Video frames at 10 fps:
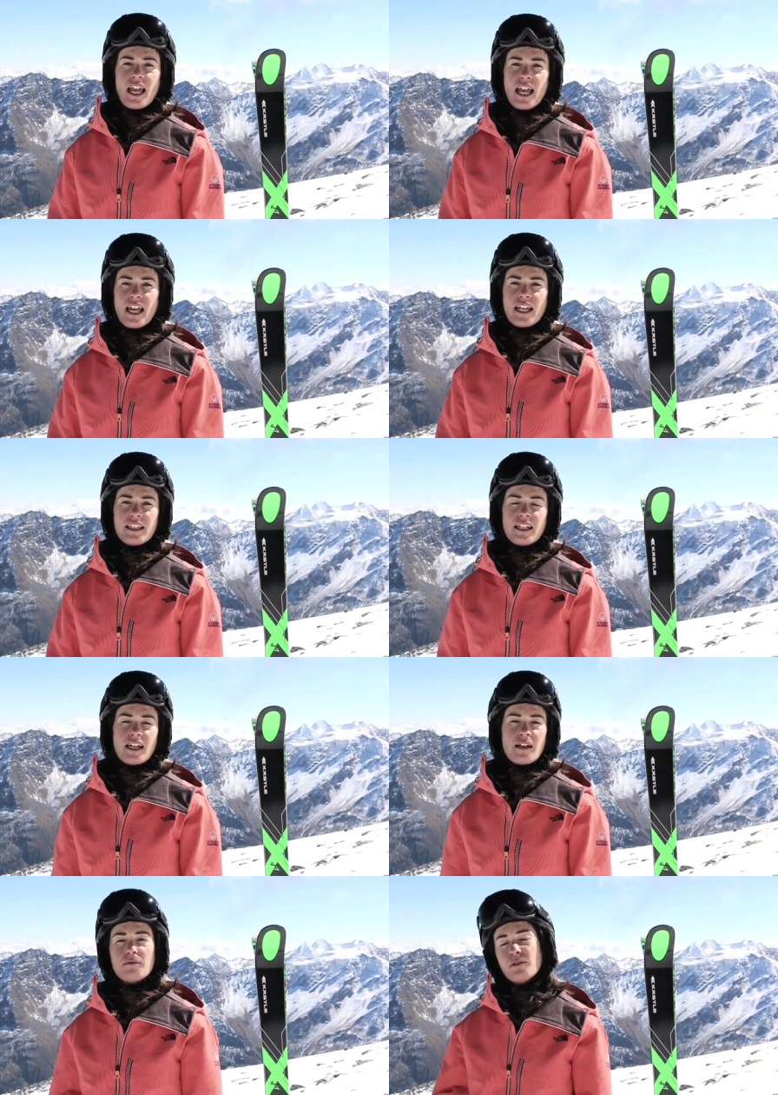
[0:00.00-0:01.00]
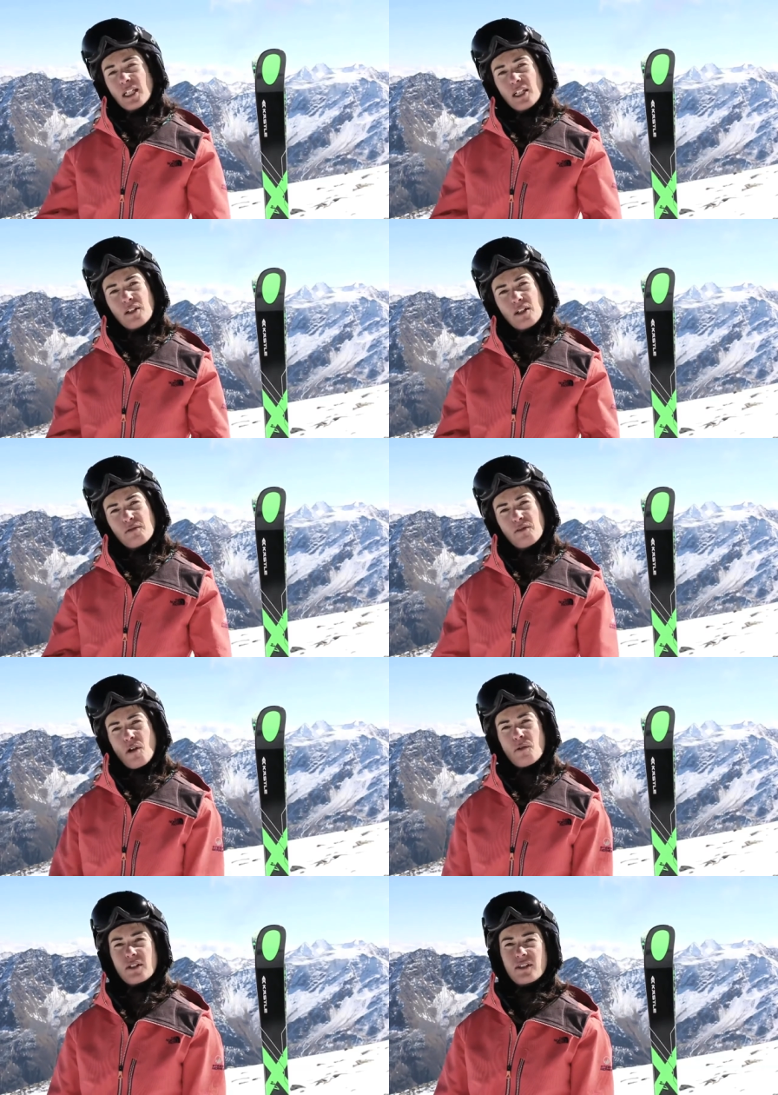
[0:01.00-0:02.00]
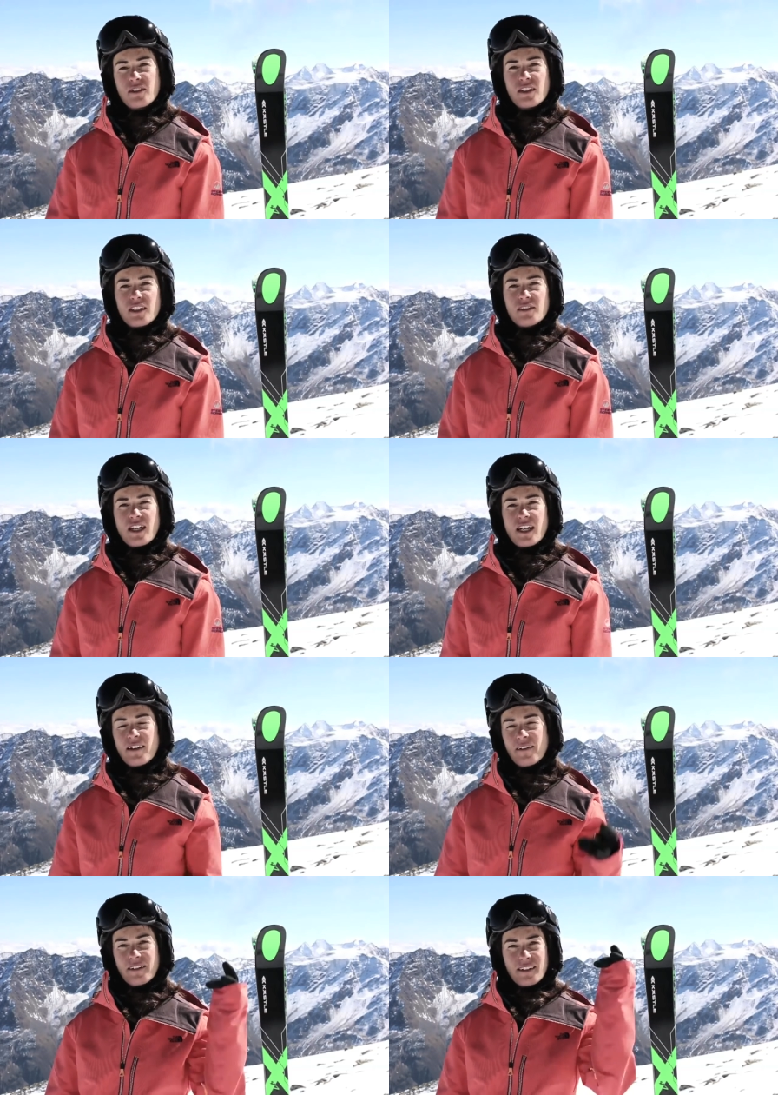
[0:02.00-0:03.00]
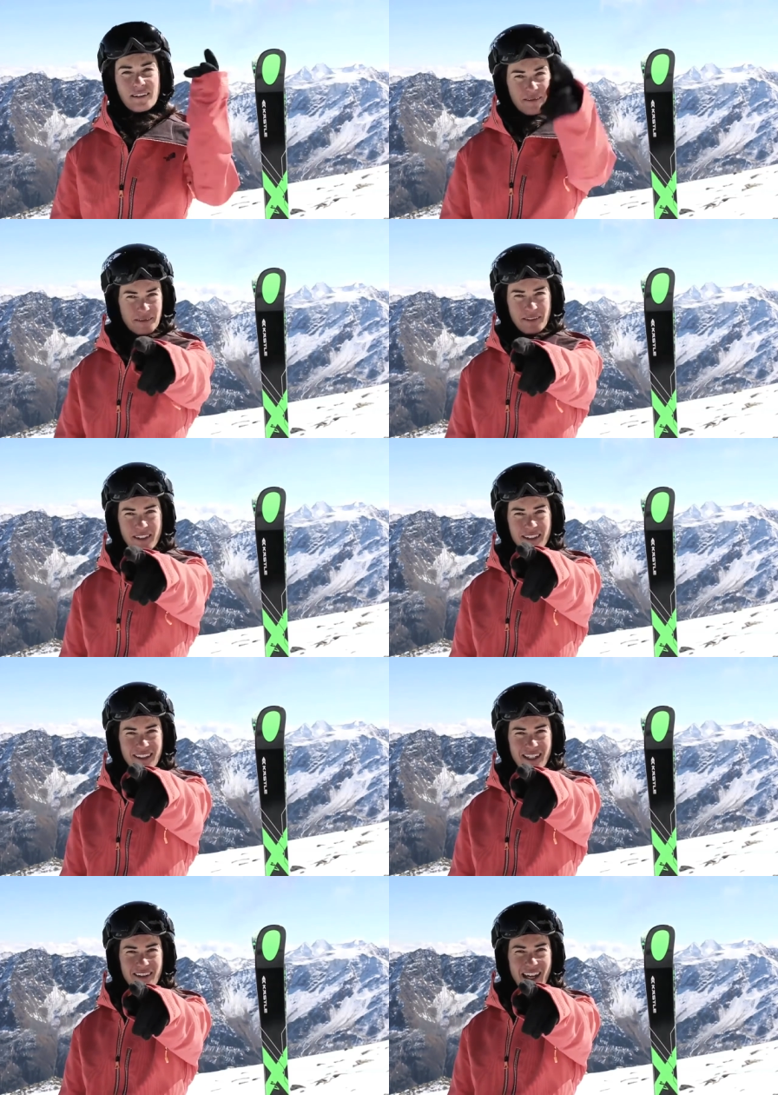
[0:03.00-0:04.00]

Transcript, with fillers: and I'm really looking forward to see you there. See you